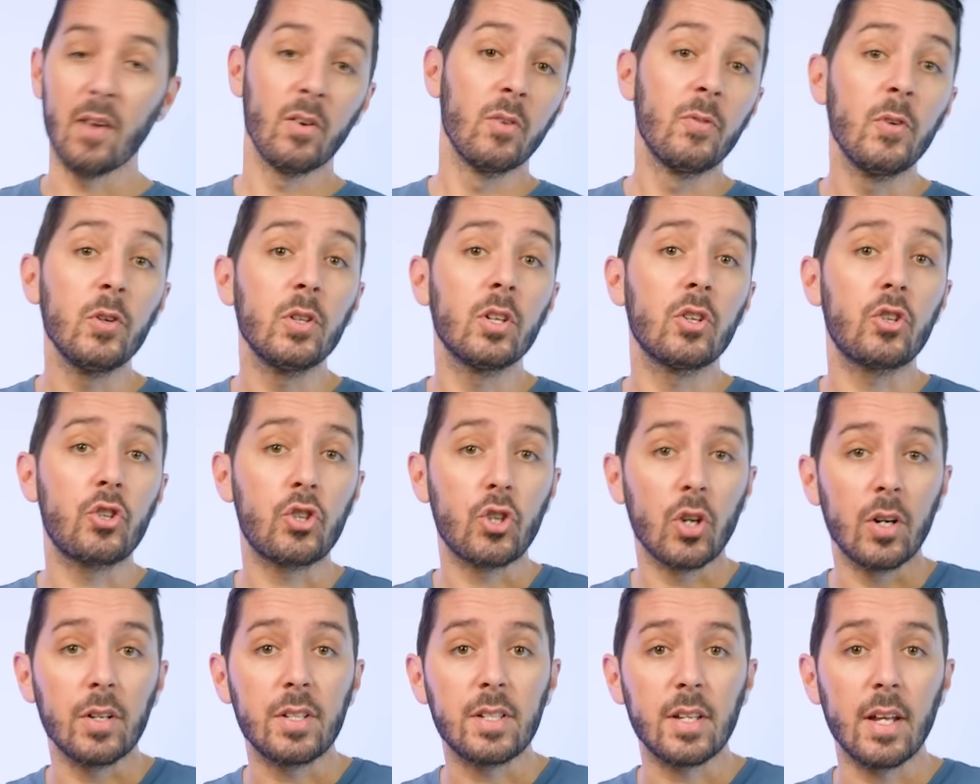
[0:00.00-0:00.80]
I reviewed their
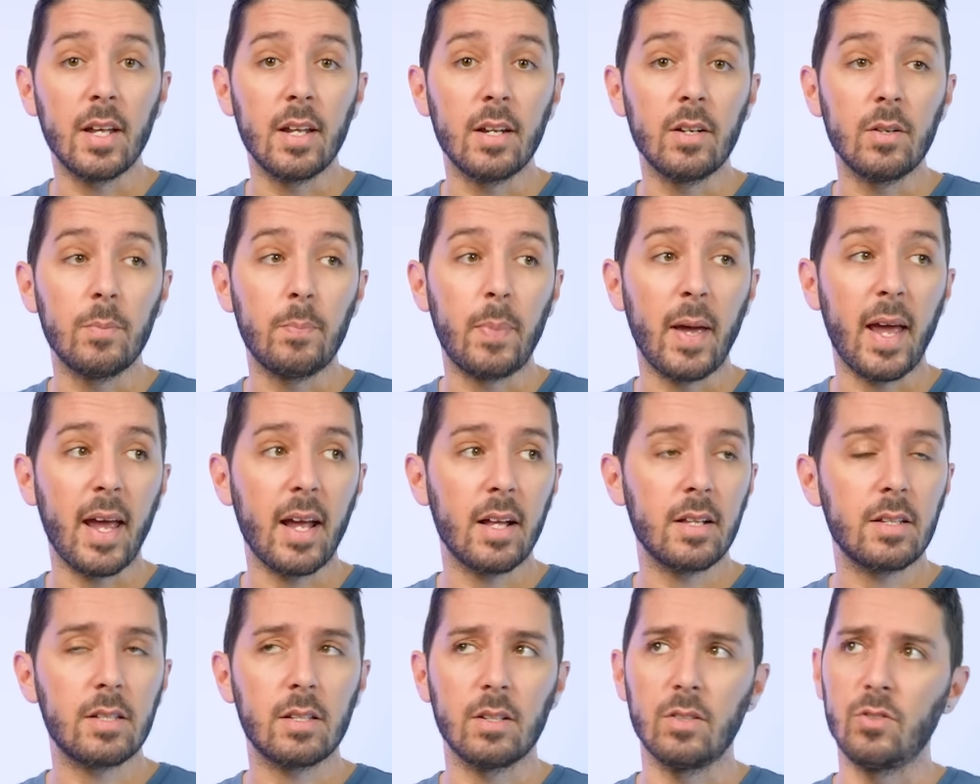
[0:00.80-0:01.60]
shirts and
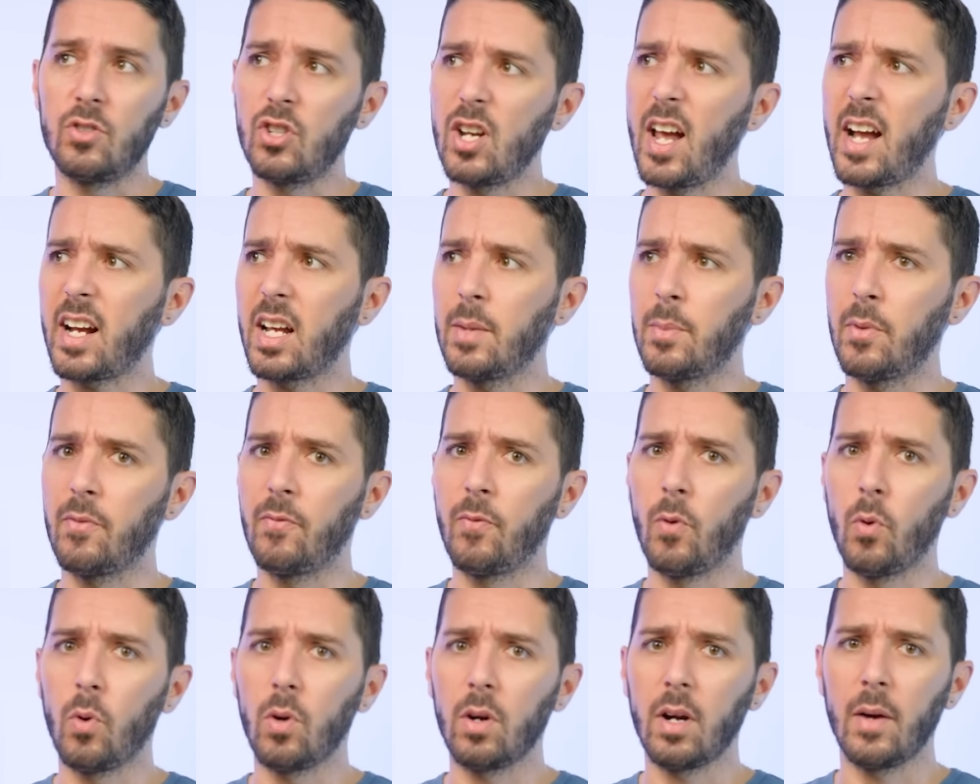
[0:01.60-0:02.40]
pants and jacket
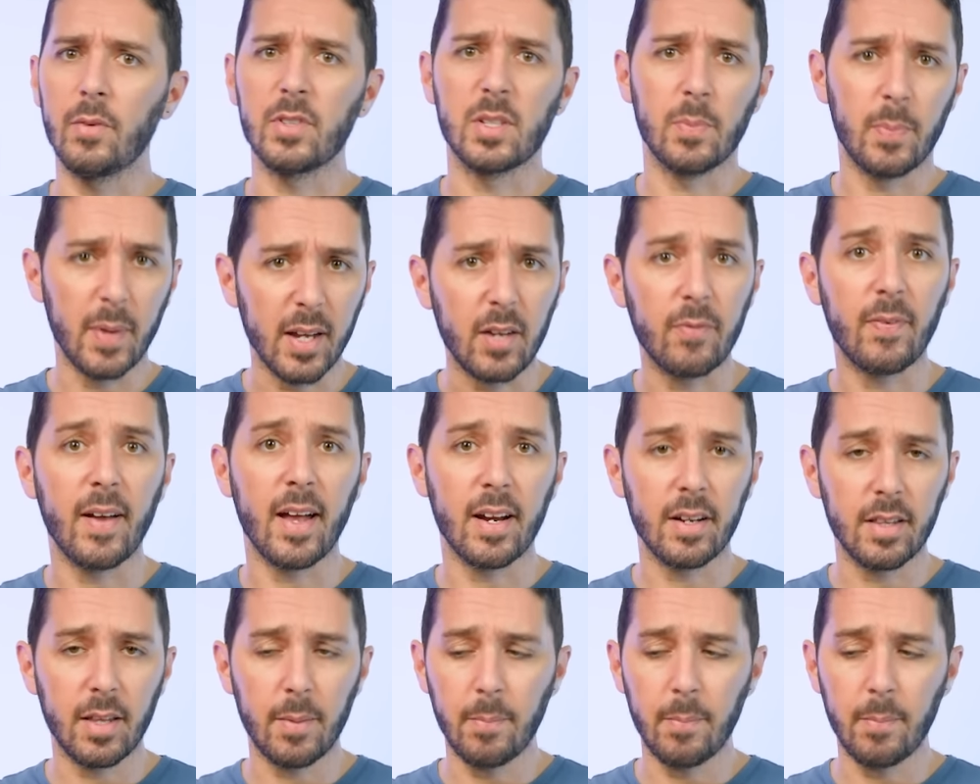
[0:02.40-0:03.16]
before. I was a big fan of